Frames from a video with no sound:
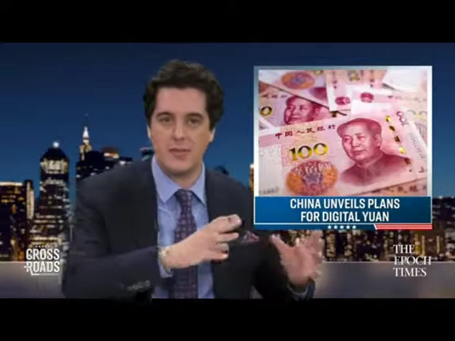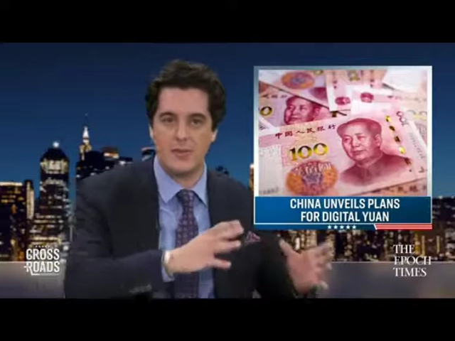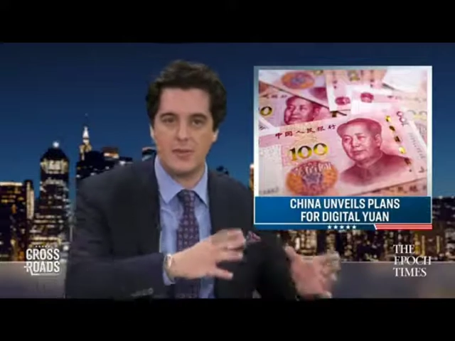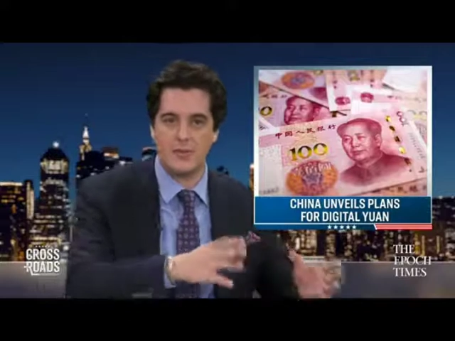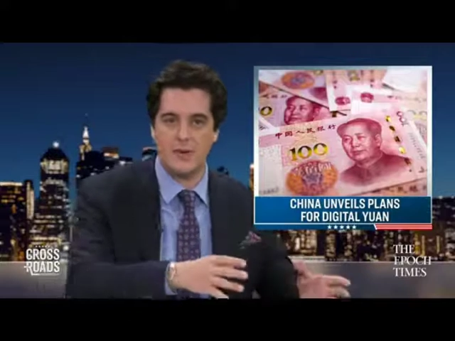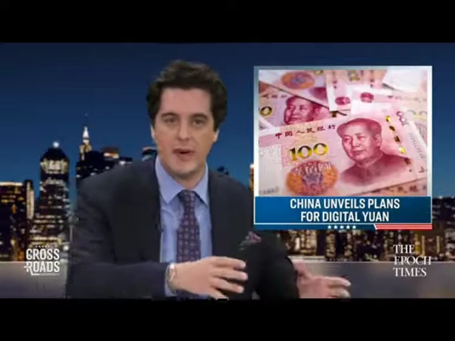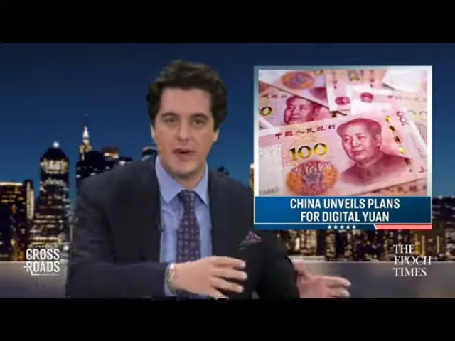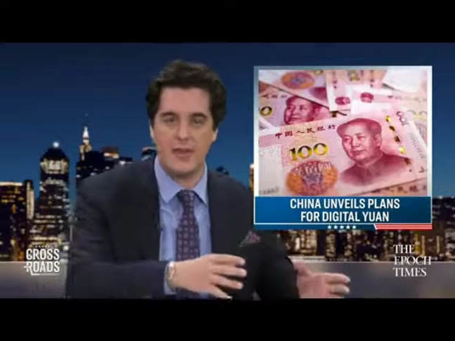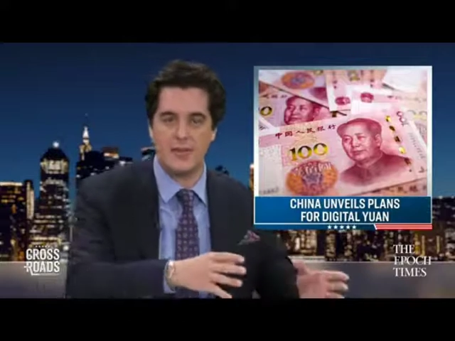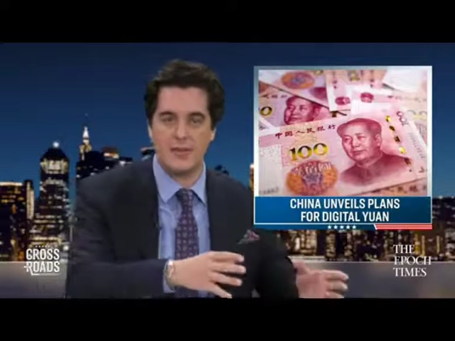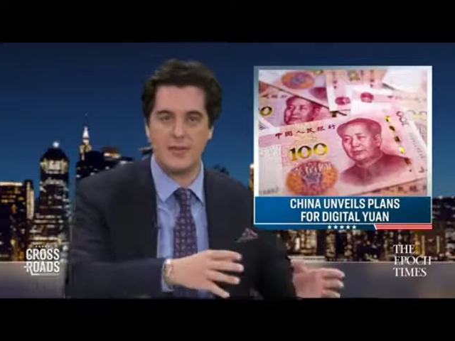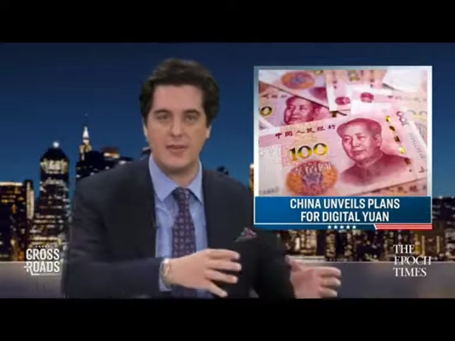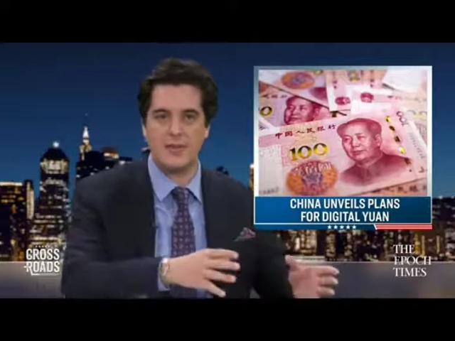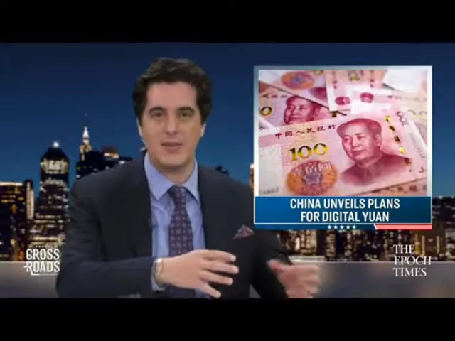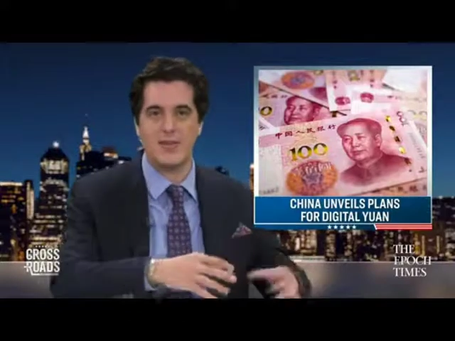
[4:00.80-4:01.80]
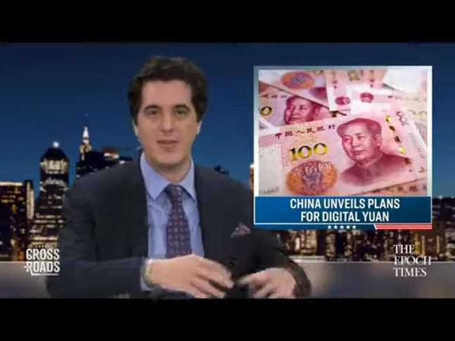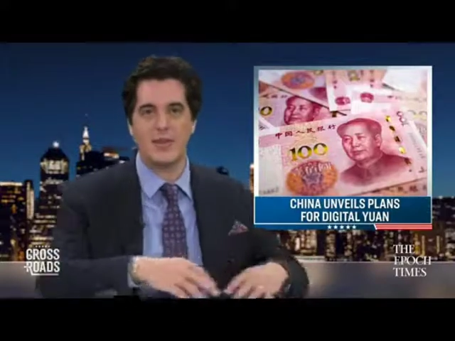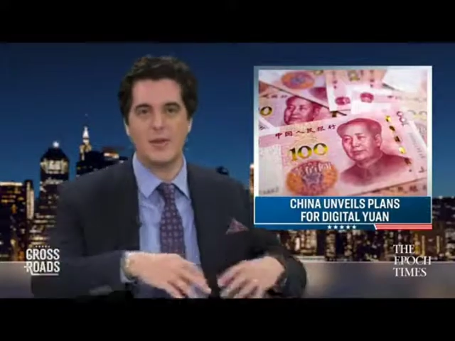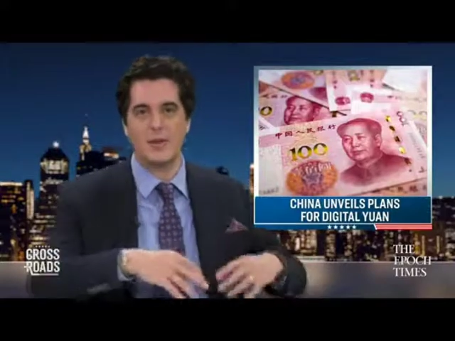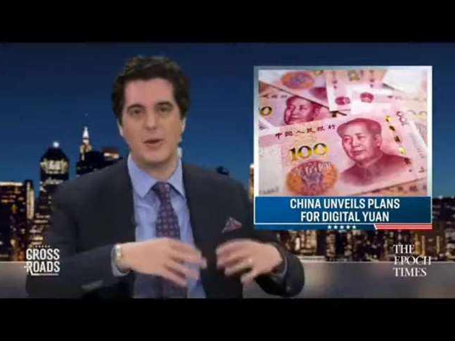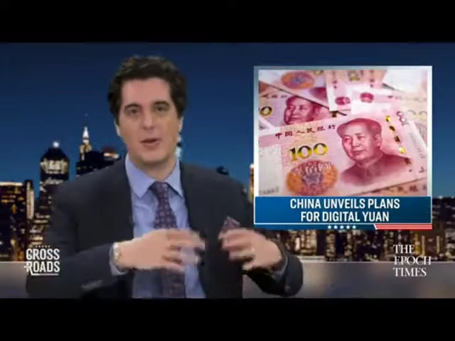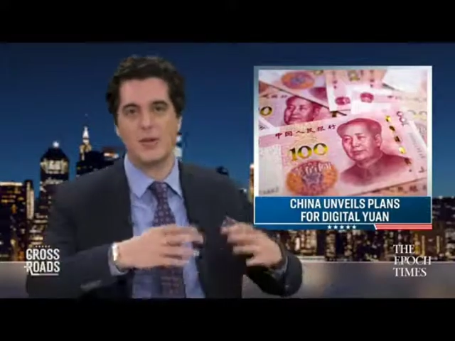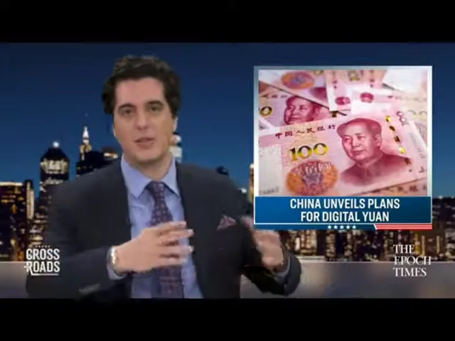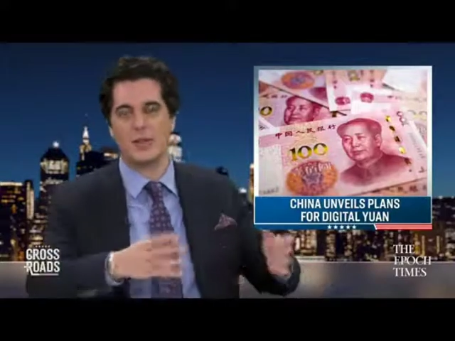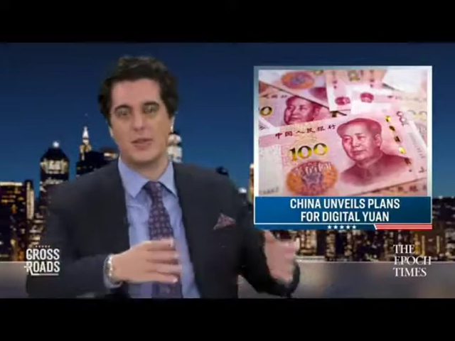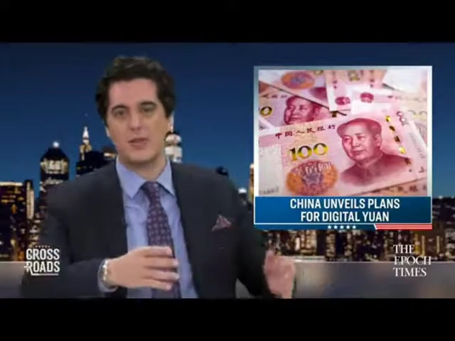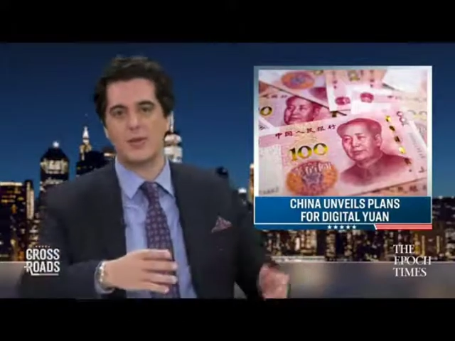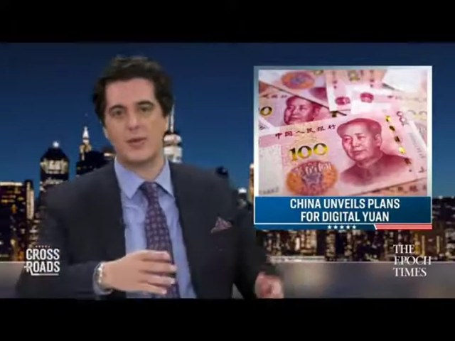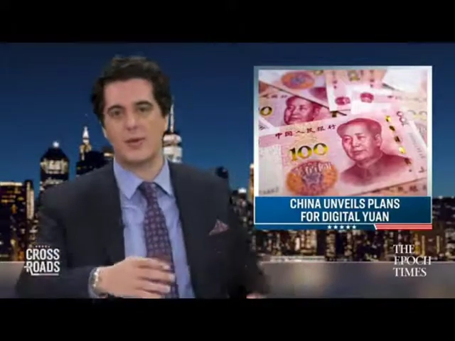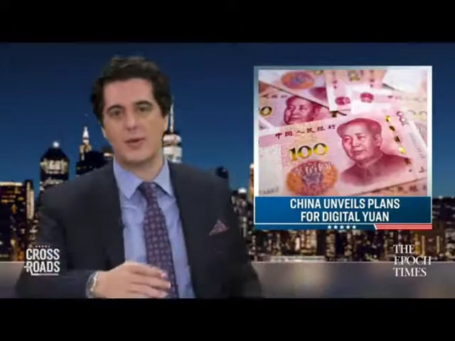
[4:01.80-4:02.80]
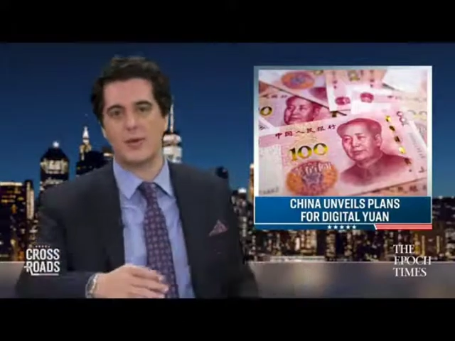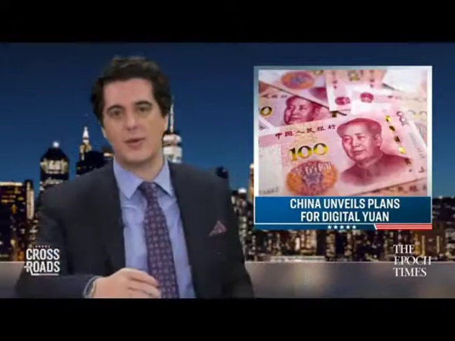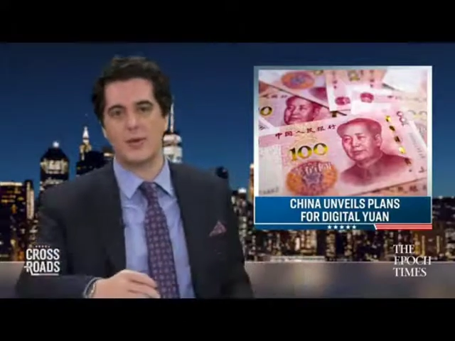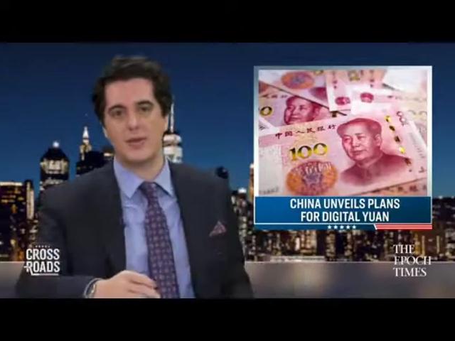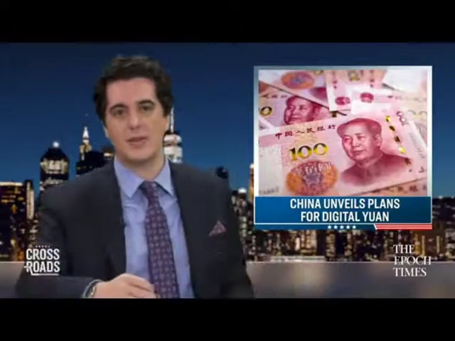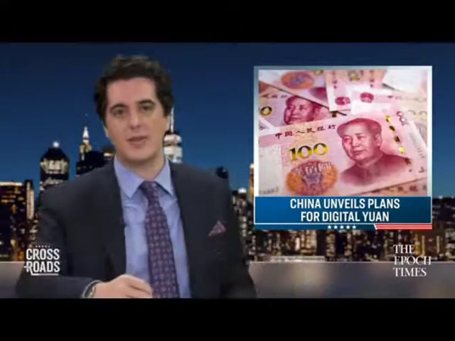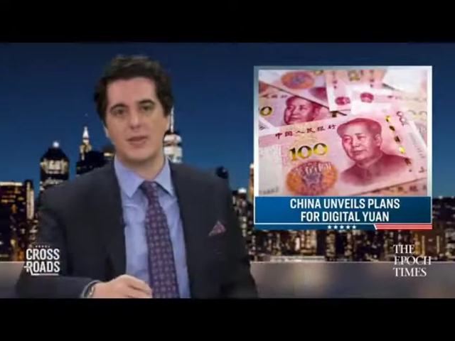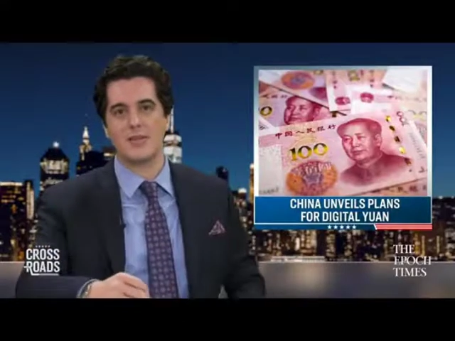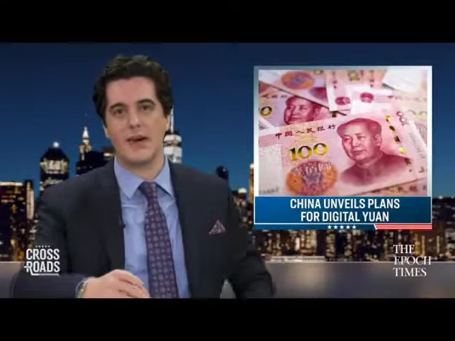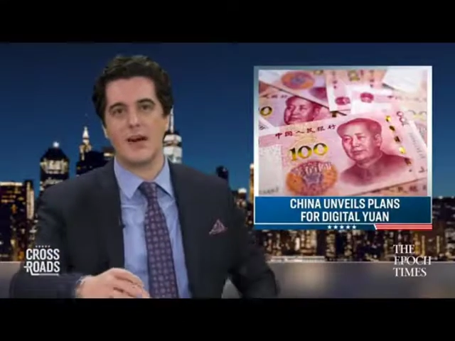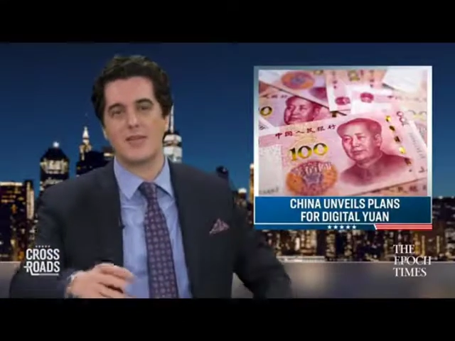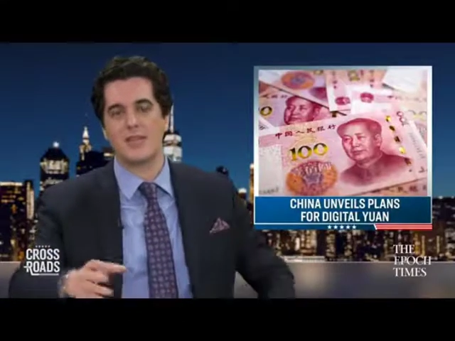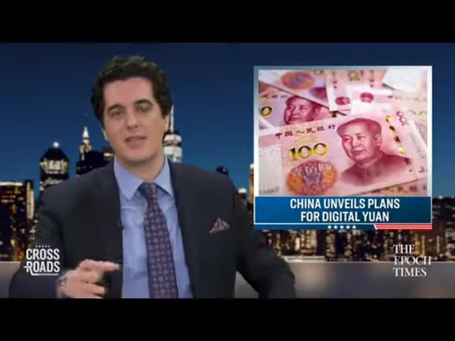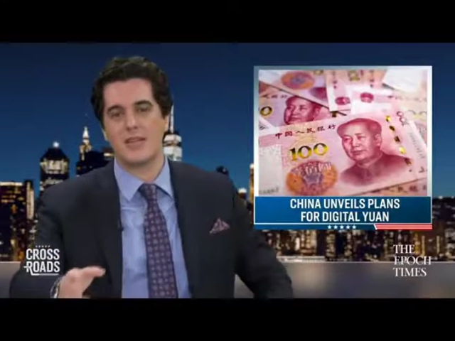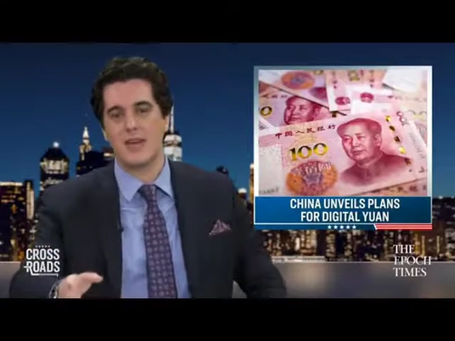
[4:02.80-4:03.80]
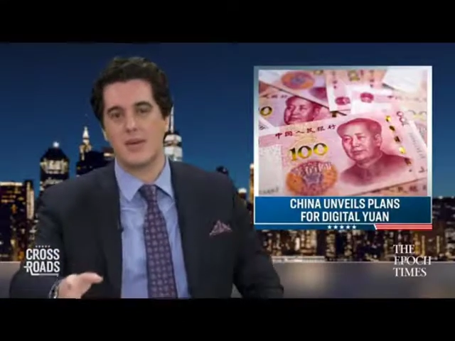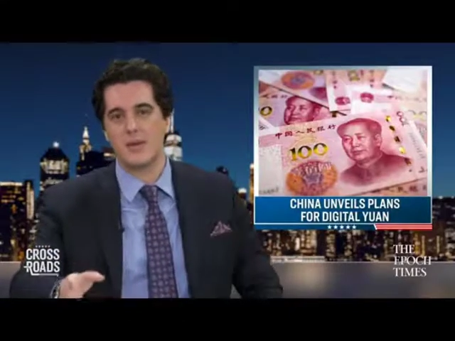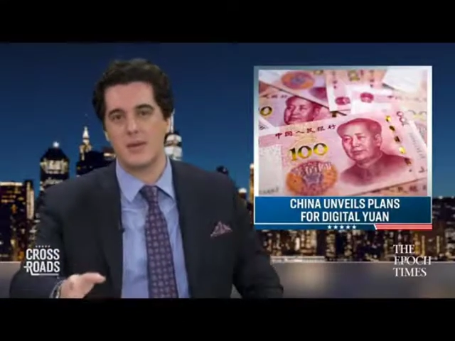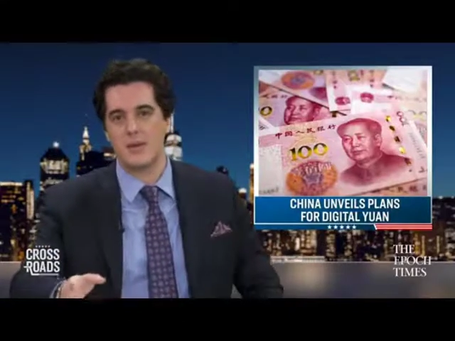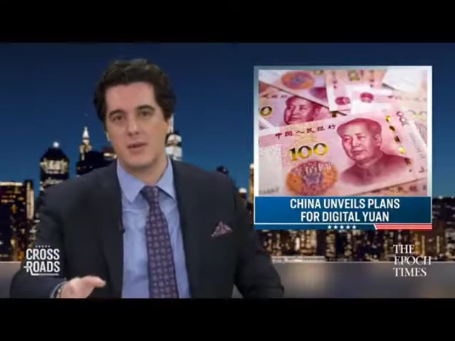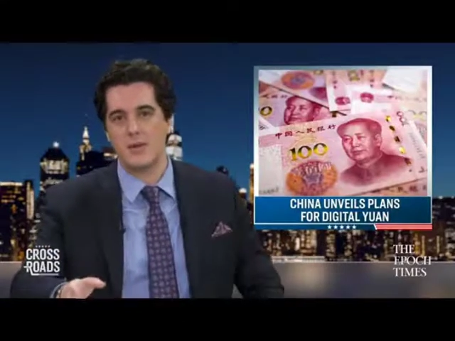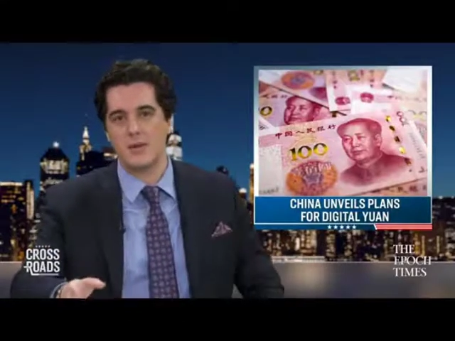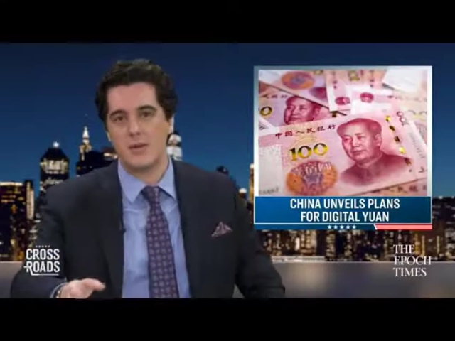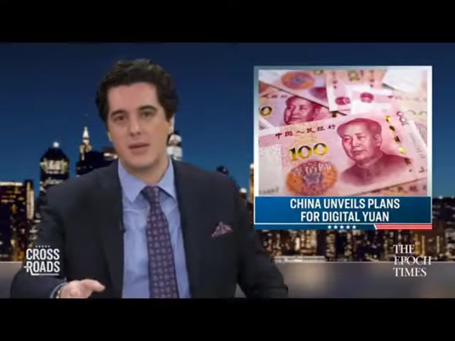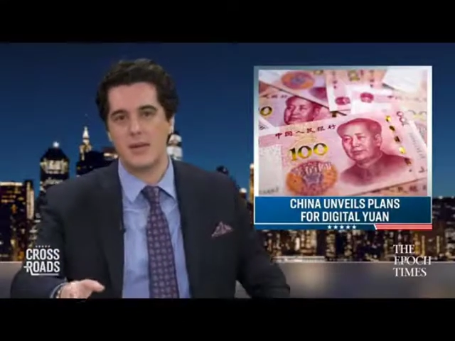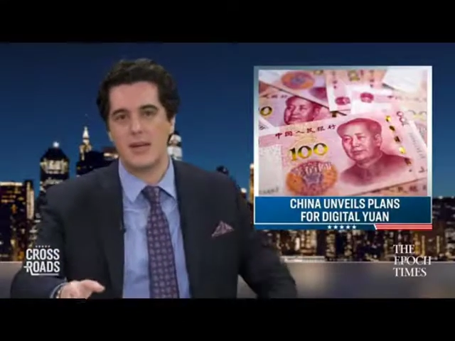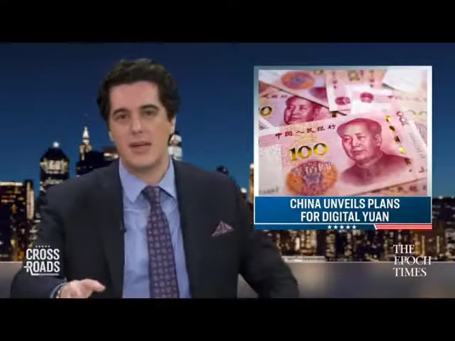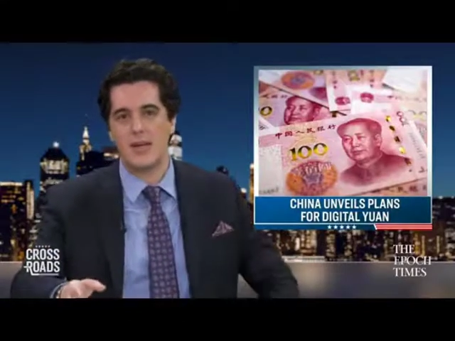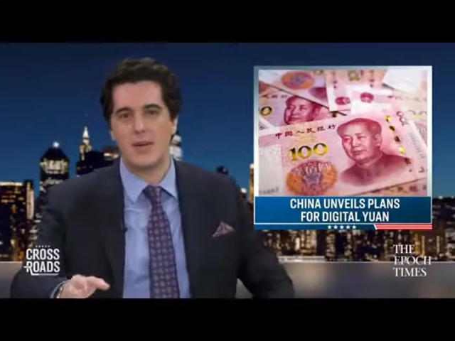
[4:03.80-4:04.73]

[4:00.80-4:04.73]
different finances, who go for digital currencies, oftentimes do it